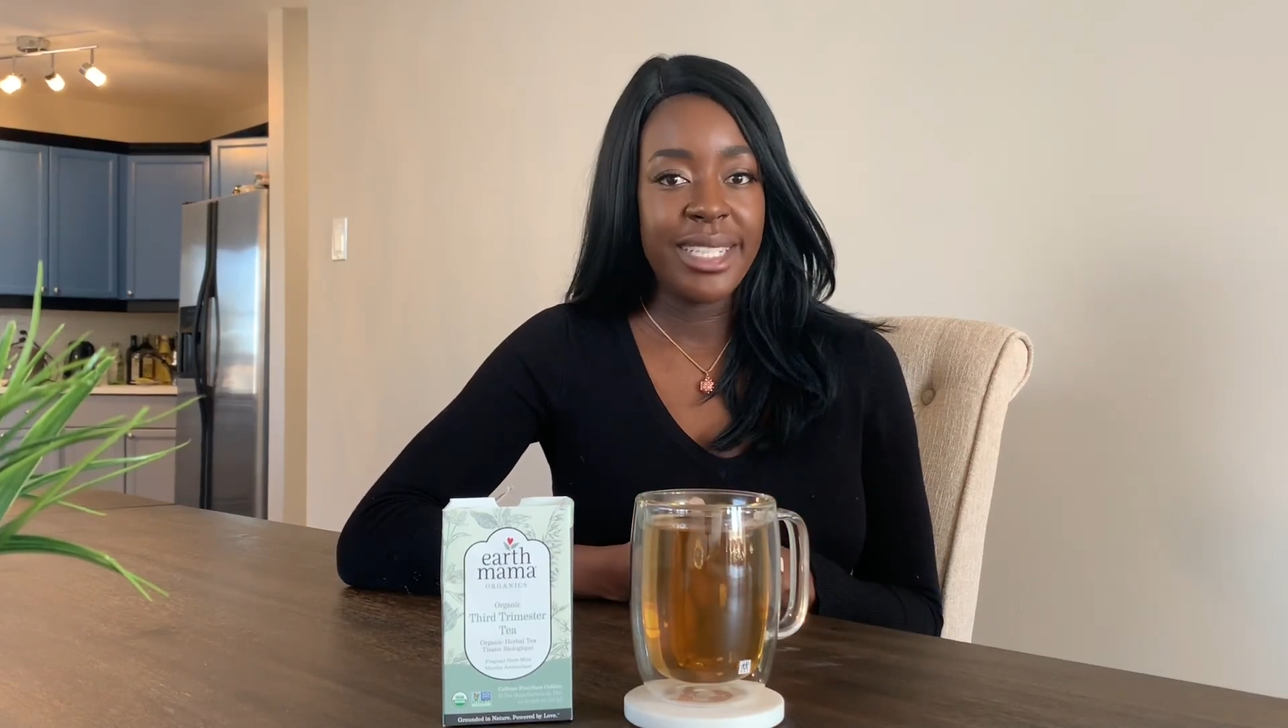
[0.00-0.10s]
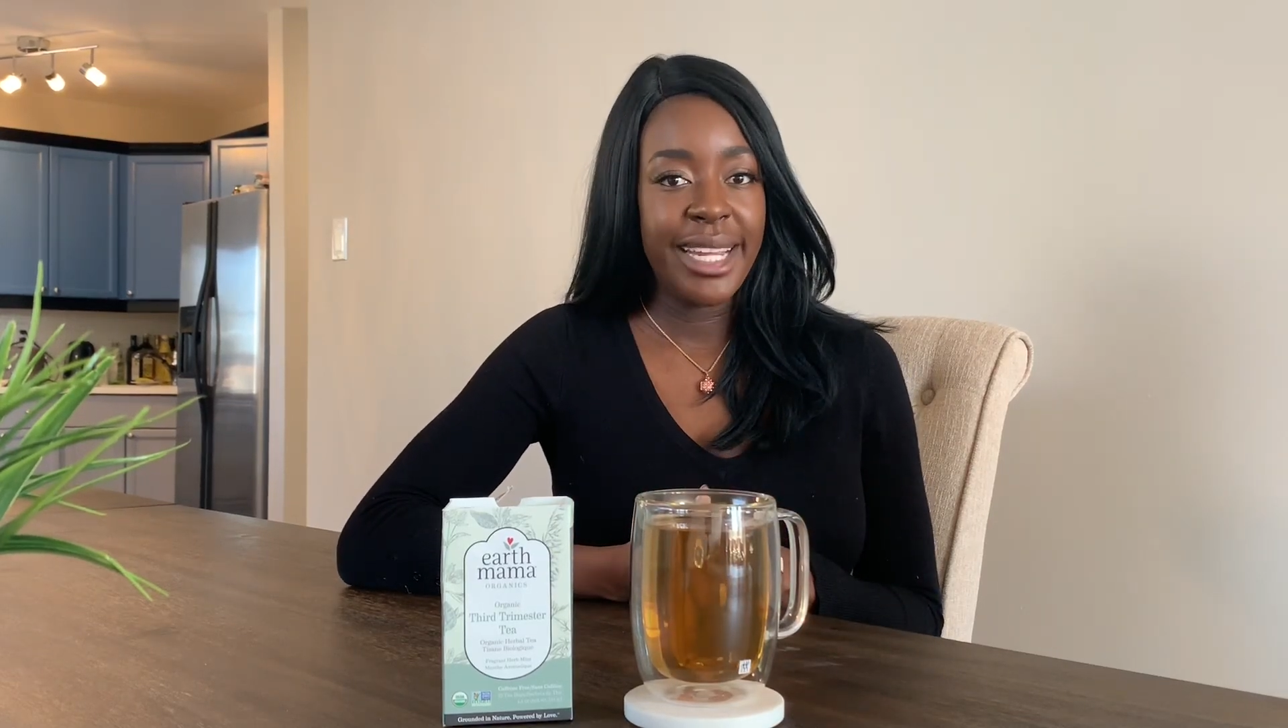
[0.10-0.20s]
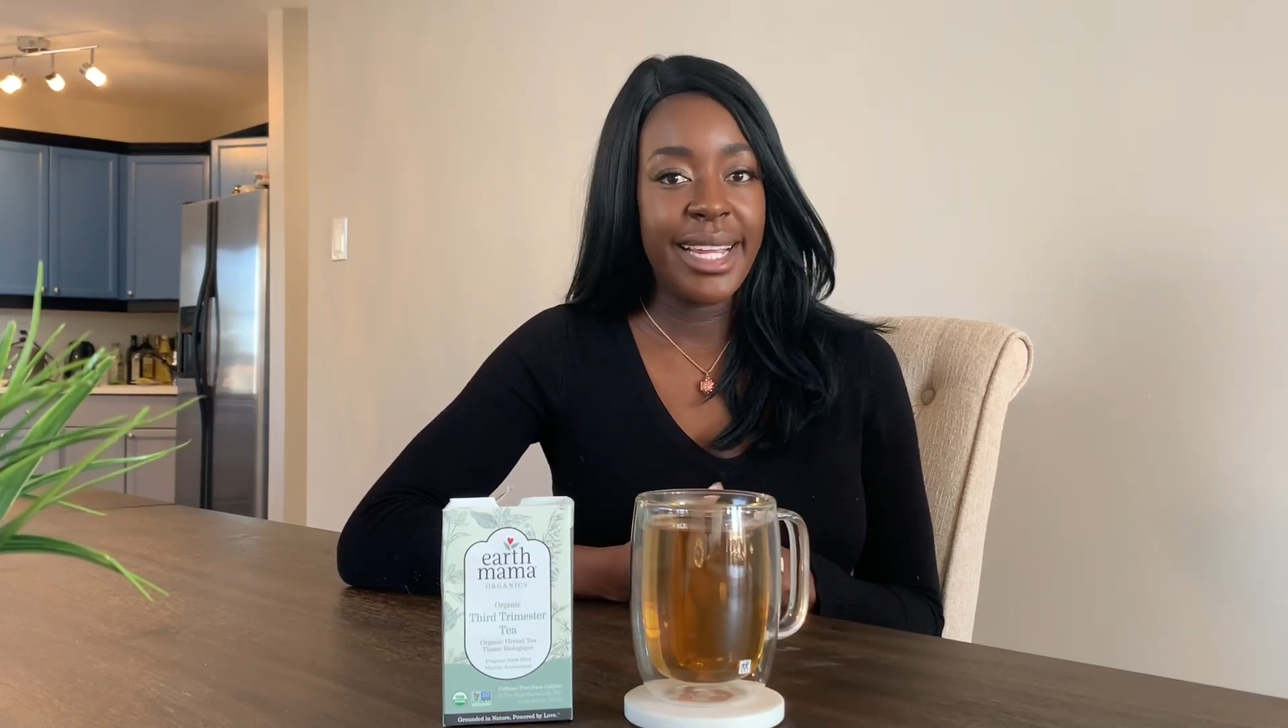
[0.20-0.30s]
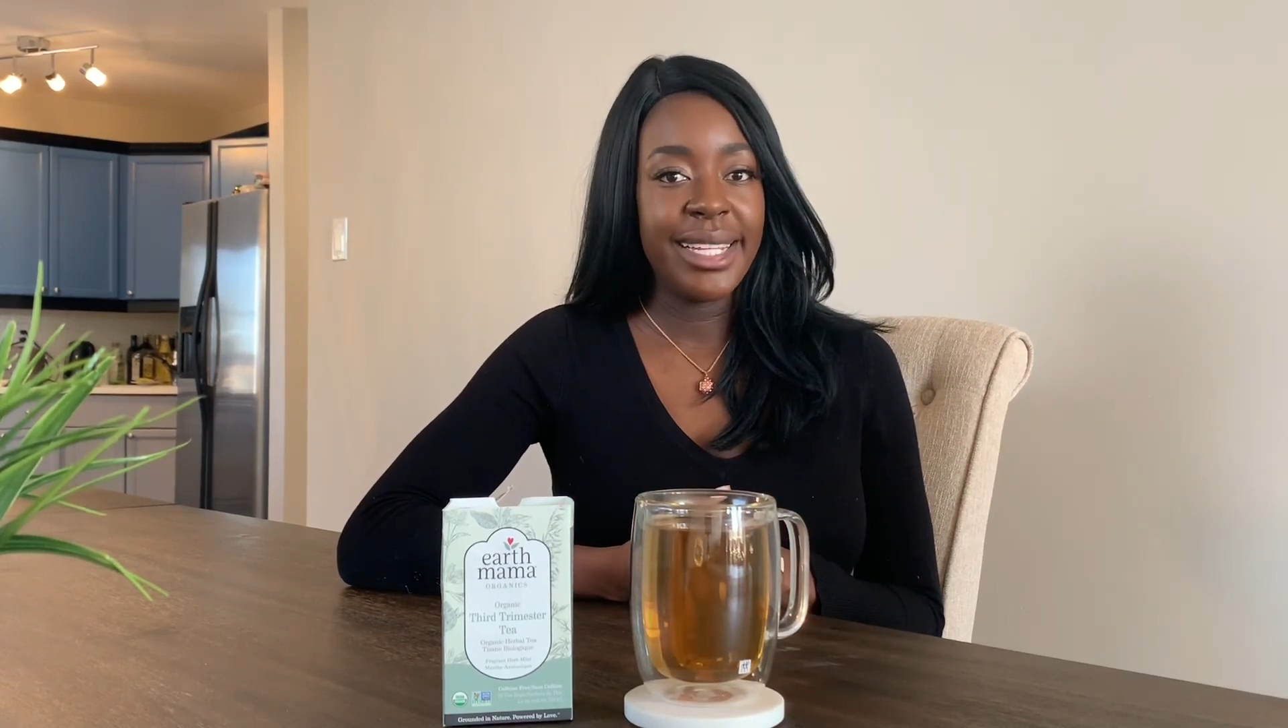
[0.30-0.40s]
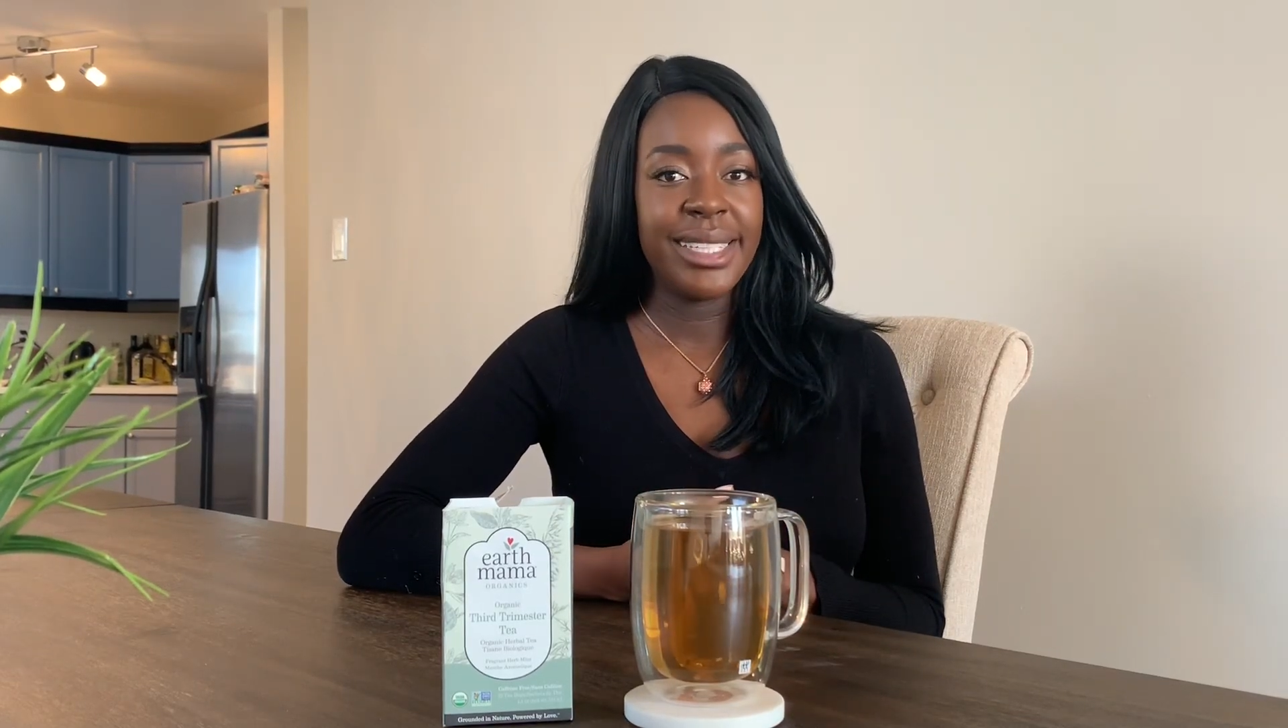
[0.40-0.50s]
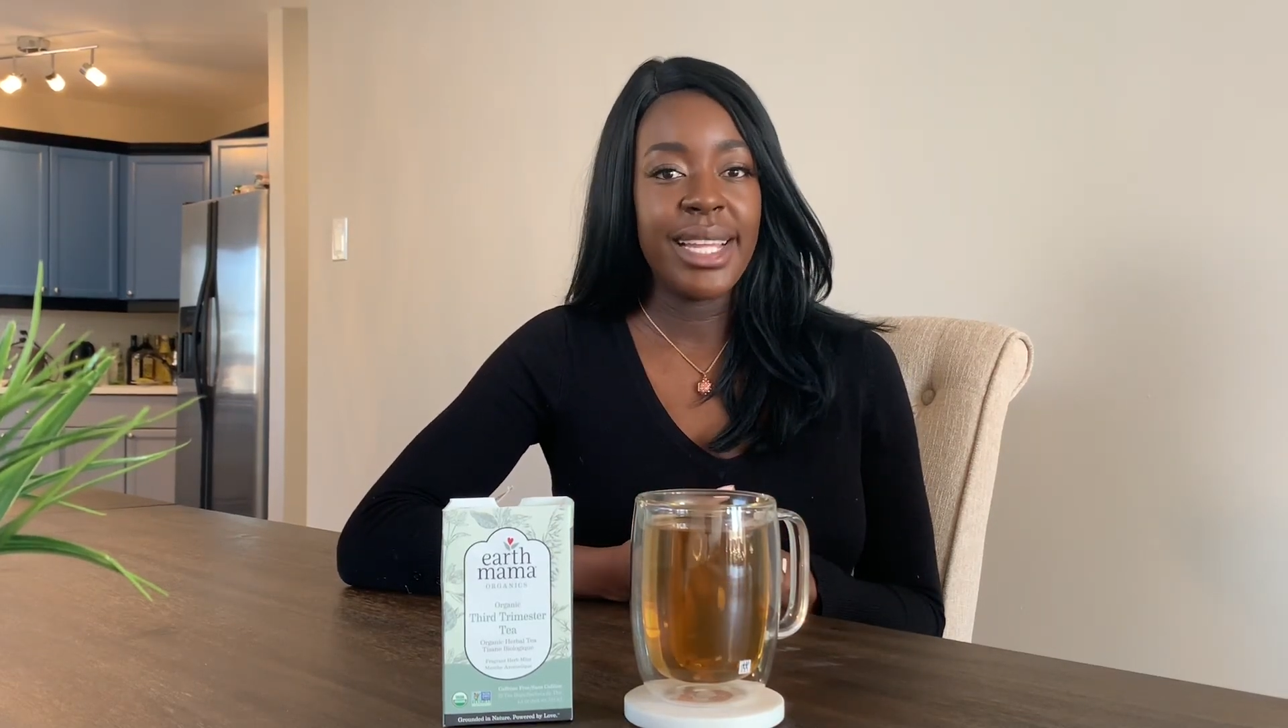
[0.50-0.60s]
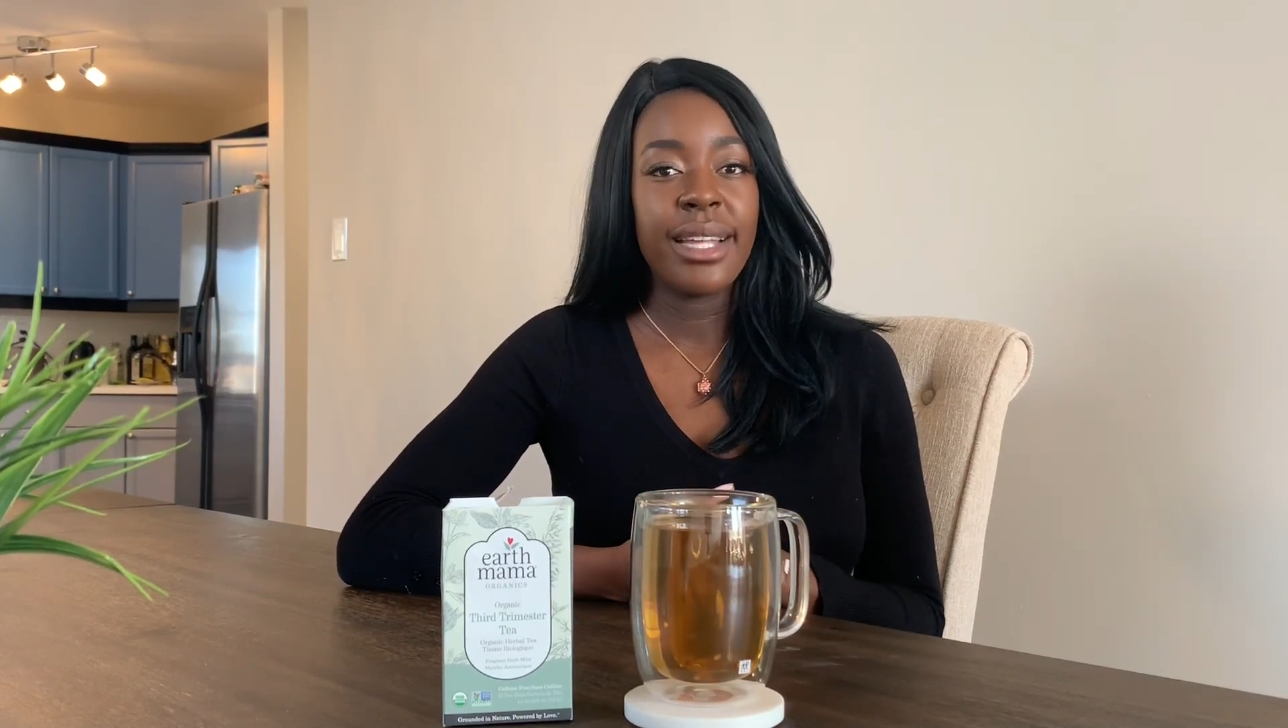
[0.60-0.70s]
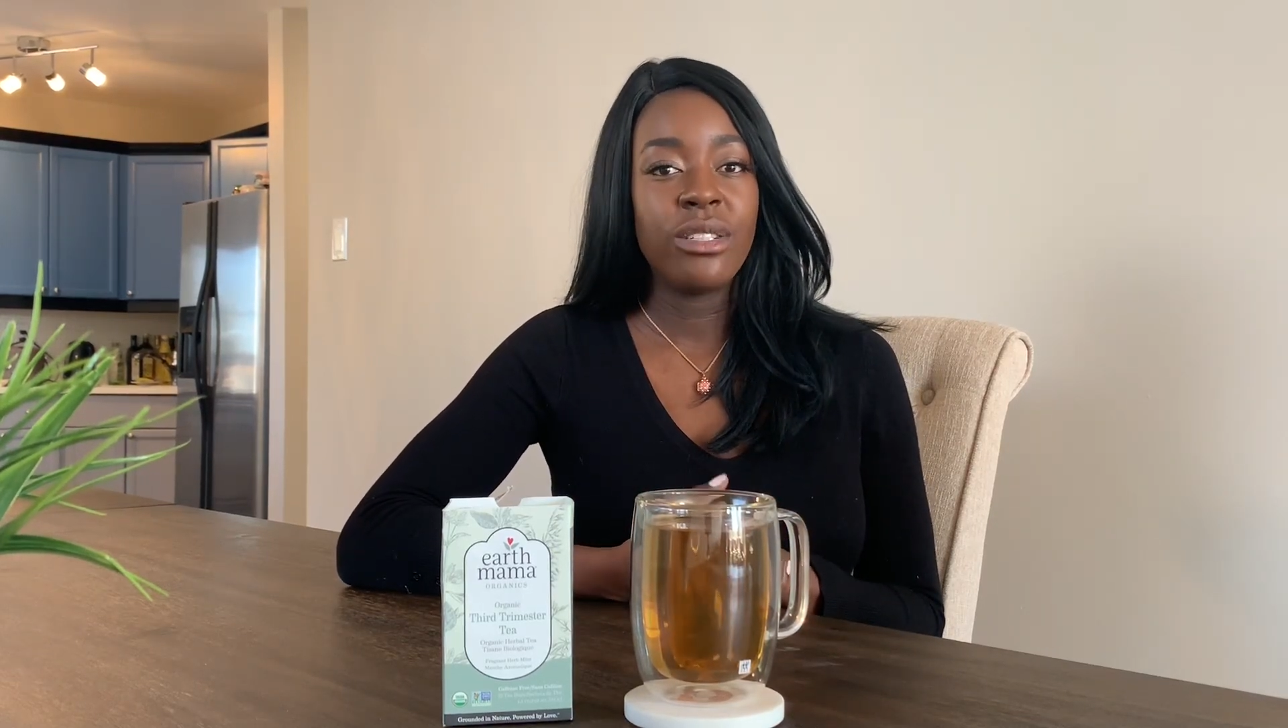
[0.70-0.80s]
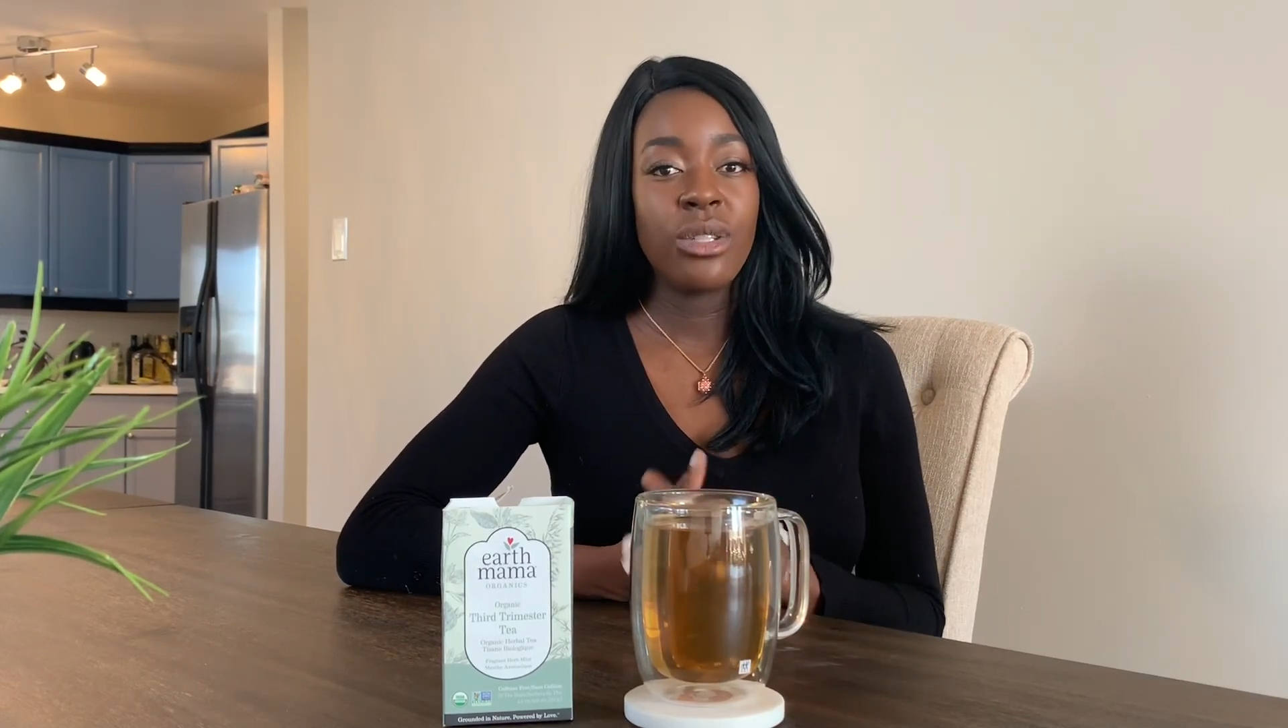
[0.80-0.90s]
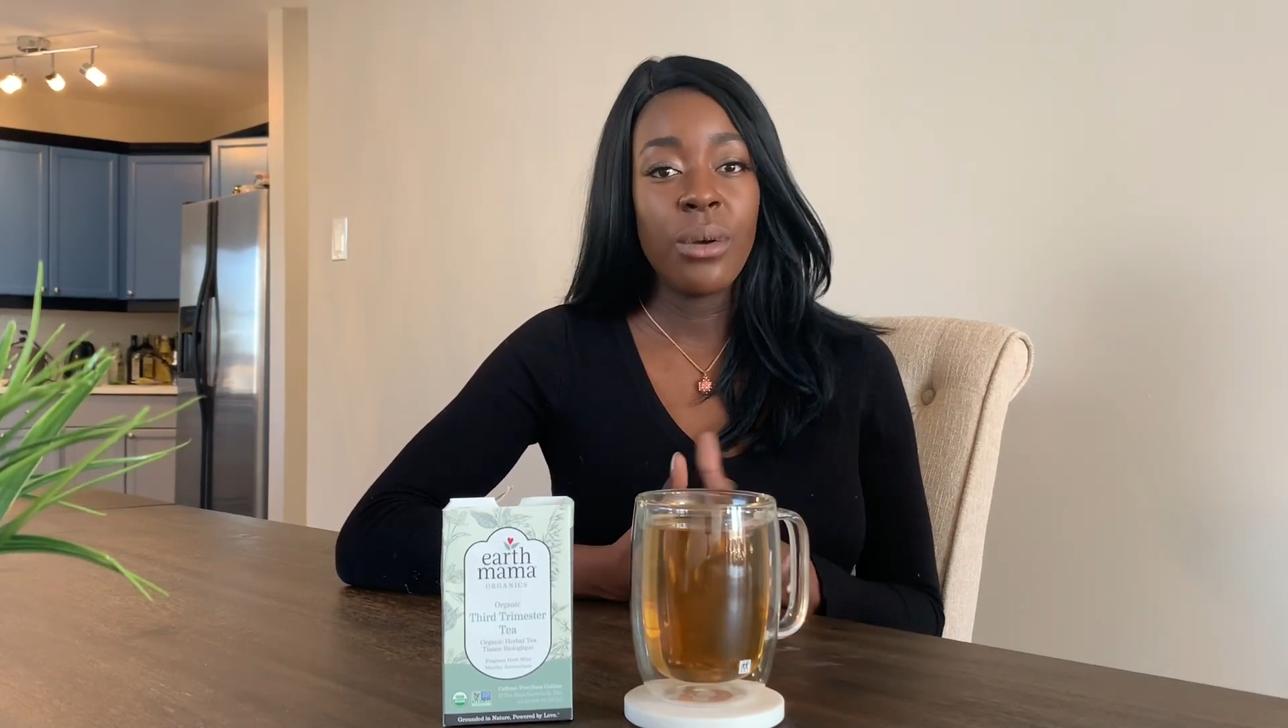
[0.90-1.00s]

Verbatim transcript: teas that